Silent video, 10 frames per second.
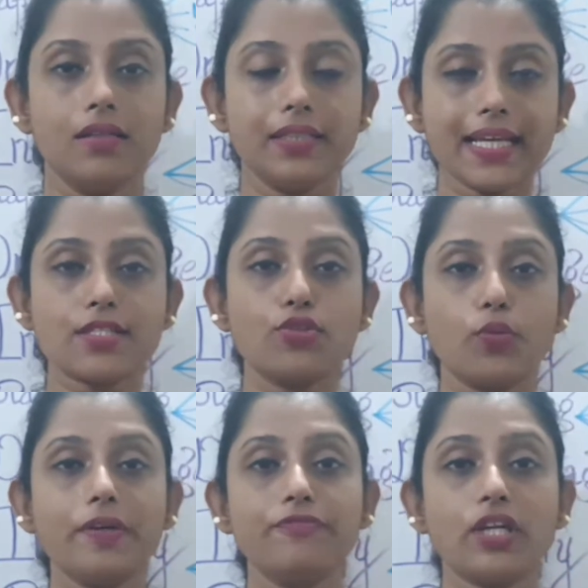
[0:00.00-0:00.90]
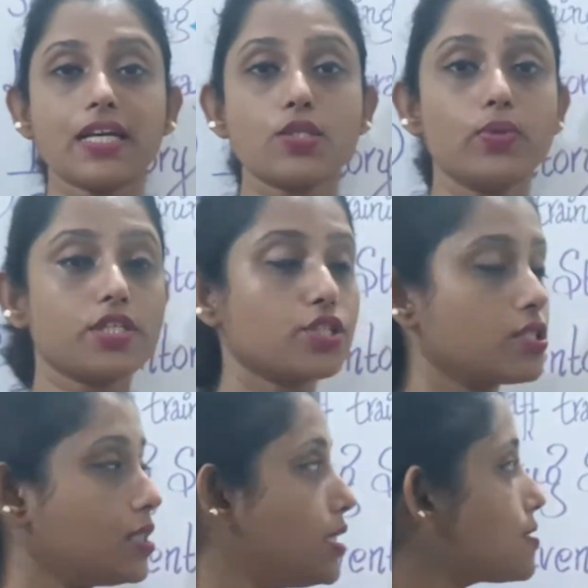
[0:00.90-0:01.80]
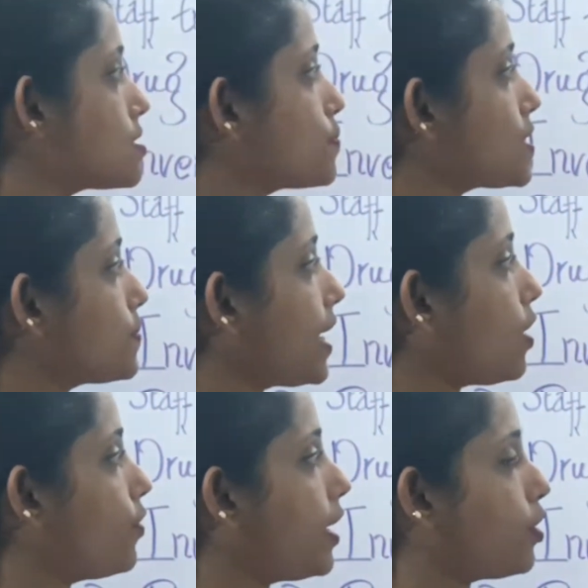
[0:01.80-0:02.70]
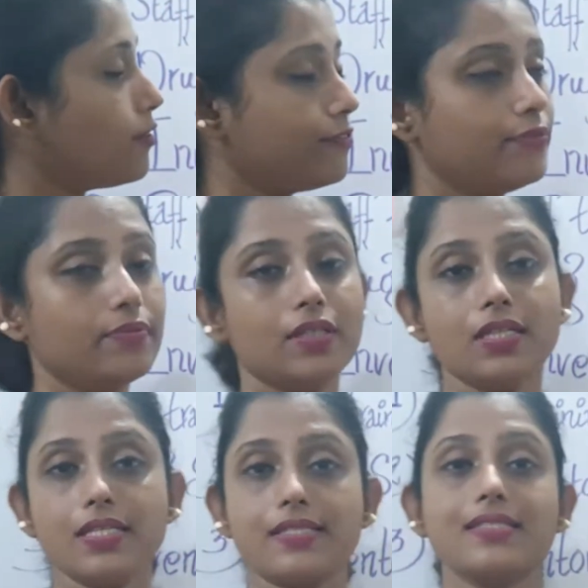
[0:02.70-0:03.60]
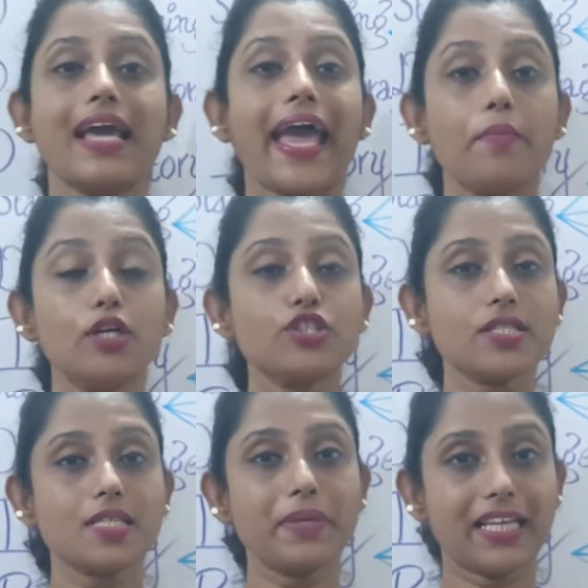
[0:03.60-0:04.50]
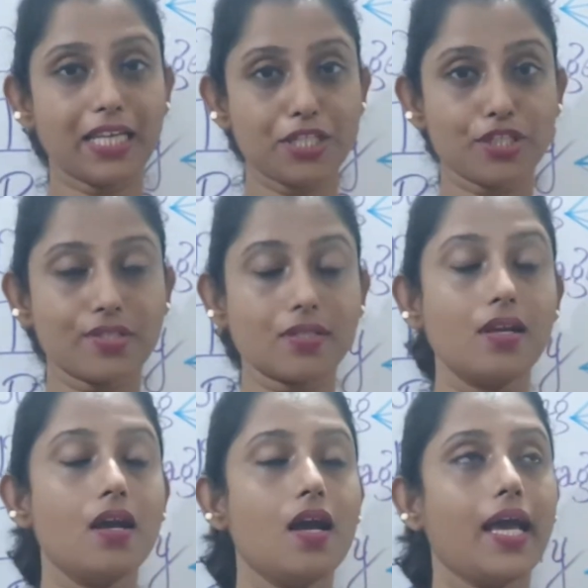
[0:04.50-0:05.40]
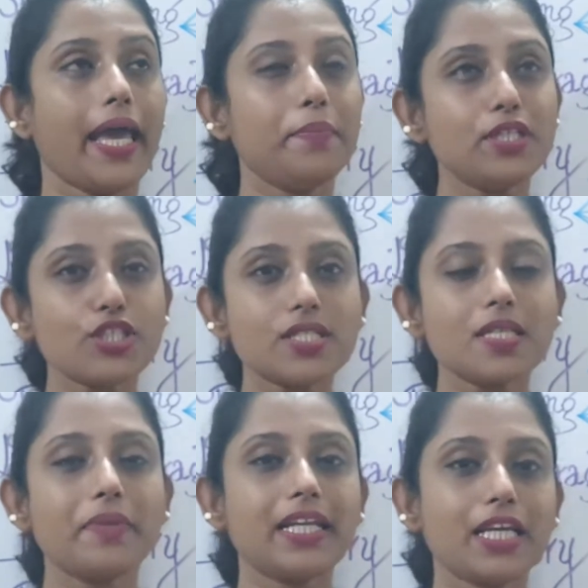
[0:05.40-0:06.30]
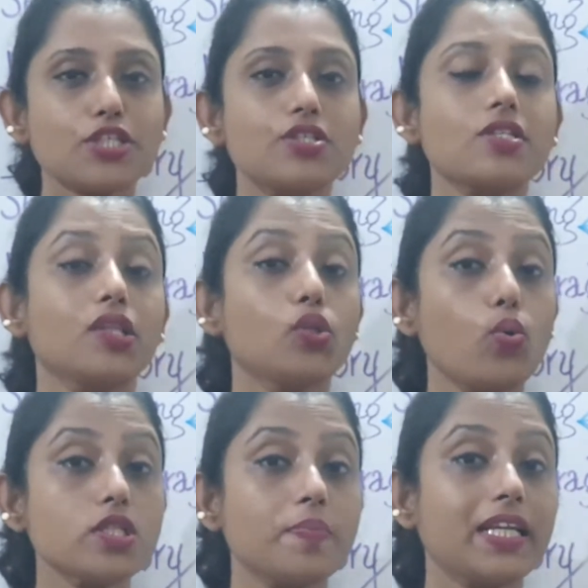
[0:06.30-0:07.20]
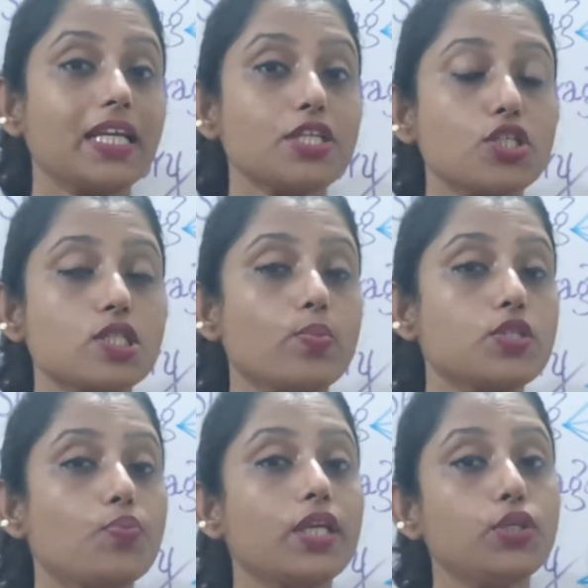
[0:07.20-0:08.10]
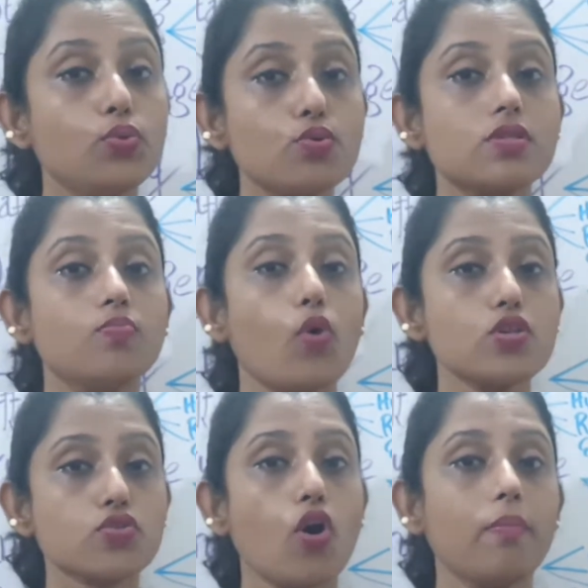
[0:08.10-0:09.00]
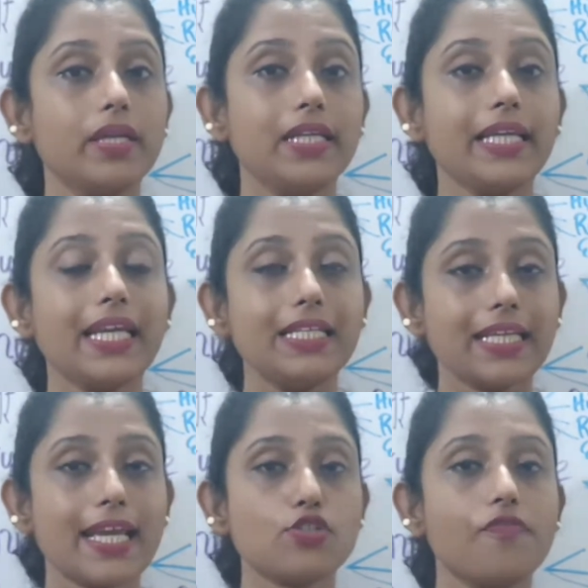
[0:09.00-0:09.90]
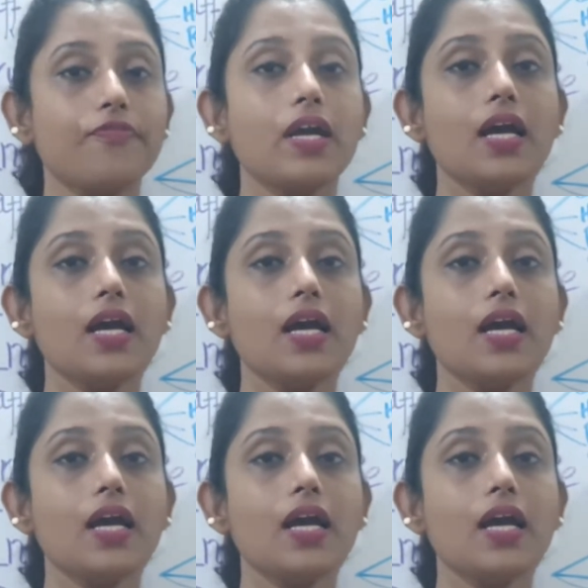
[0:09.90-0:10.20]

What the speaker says: Next group of drugs which the nurses must be aware of is emergency medications. Emergency medications are those medications which we use most commonly in case of